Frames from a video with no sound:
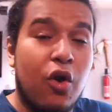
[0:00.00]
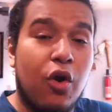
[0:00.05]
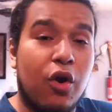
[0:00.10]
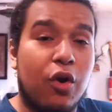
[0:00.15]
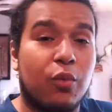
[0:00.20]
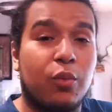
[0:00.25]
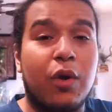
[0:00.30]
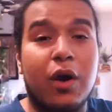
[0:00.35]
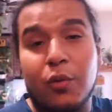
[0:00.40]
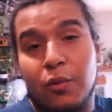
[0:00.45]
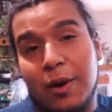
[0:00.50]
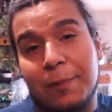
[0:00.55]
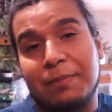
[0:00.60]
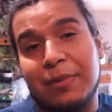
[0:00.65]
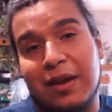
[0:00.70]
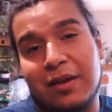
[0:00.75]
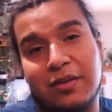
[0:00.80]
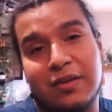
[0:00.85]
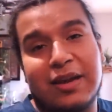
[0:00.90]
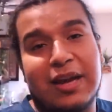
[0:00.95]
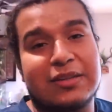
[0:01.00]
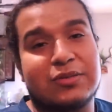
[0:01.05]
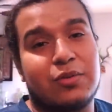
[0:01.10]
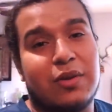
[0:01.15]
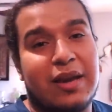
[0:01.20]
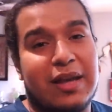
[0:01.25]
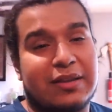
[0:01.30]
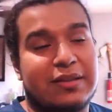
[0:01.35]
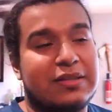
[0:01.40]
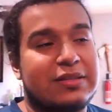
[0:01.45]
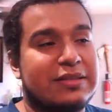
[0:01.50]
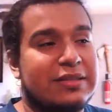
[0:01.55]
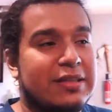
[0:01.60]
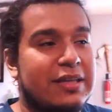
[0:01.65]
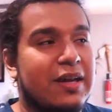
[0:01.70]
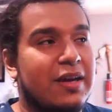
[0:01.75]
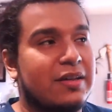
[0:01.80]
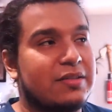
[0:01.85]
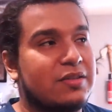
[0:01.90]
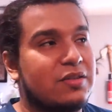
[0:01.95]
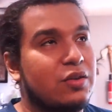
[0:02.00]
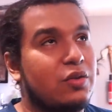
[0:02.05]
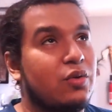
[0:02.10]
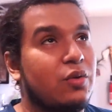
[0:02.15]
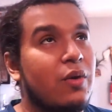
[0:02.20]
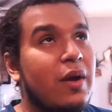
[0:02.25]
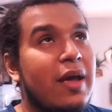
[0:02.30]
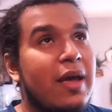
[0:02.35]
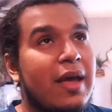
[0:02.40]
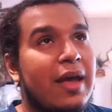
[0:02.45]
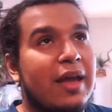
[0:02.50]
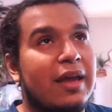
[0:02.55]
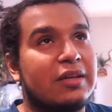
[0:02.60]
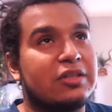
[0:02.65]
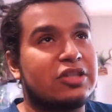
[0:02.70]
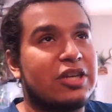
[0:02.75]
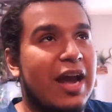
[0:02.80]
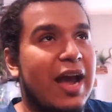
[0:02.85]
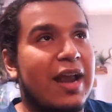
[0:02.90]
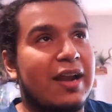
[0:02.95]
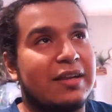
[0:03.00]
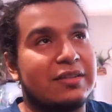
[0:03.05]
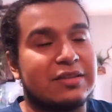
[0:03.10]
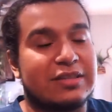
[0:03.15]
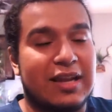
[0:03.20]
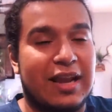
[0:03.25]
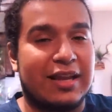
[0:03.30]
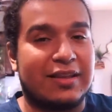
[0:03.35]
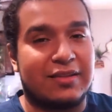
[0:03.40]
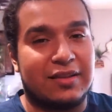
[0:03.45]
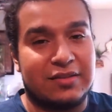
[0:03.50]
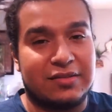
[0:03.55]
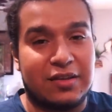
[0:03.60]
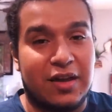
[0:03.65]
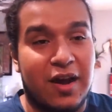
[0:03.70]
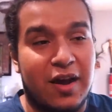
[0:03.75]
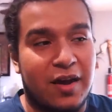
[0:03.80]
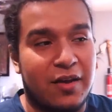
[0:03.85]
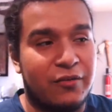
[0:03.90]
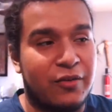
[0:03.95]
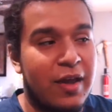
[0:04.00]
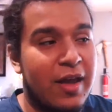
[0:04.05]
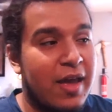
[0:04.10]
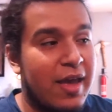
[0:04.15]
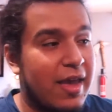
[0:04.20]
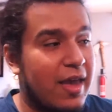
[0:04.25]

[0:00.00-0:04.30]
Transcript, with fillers: or what reptile you guys would like to see us do a challenge like this of.